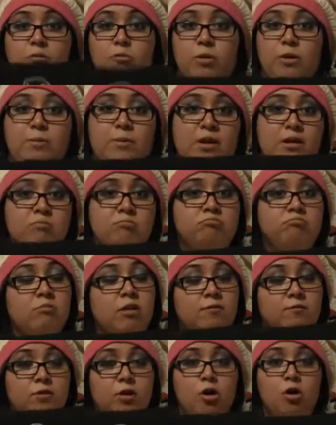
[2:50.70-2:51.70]
women,
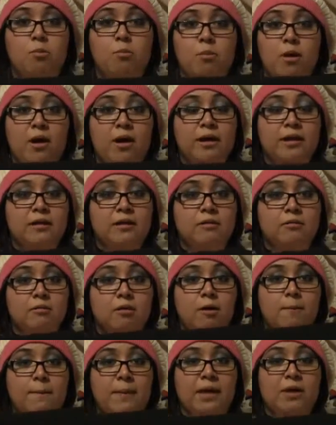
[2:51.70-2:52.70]
if you don't mind
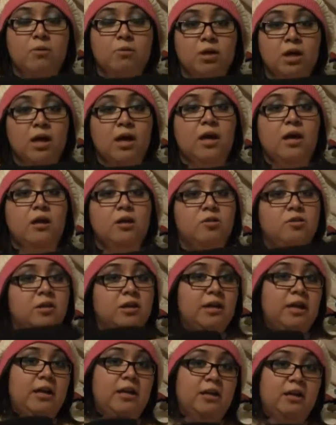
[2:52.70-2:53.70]
a male cut, you
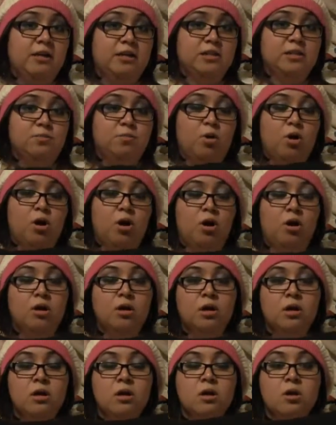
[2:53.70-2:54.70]
can get it in a small
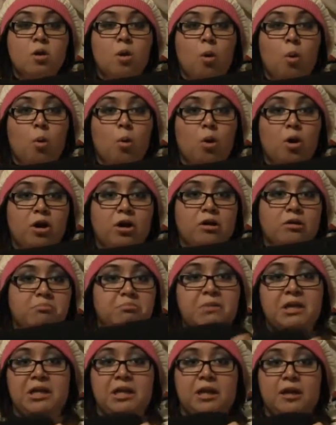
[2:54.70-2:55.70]
or
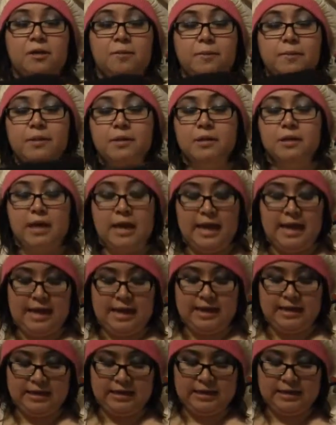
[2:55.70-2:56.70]
medium.
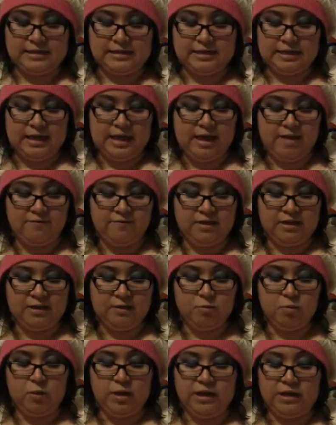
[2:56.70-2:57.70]
And it's a
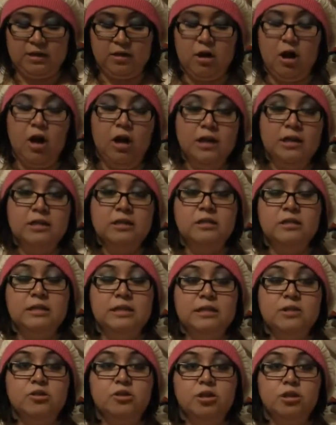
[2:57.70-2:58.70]
heavyweight cotton
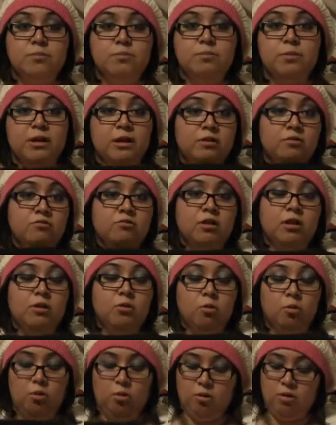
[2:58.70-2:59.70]
t-shirt, but it's really
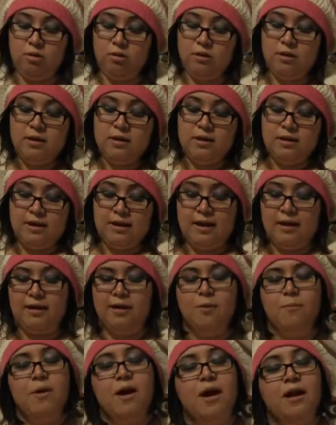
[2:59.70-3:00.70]
cool. And come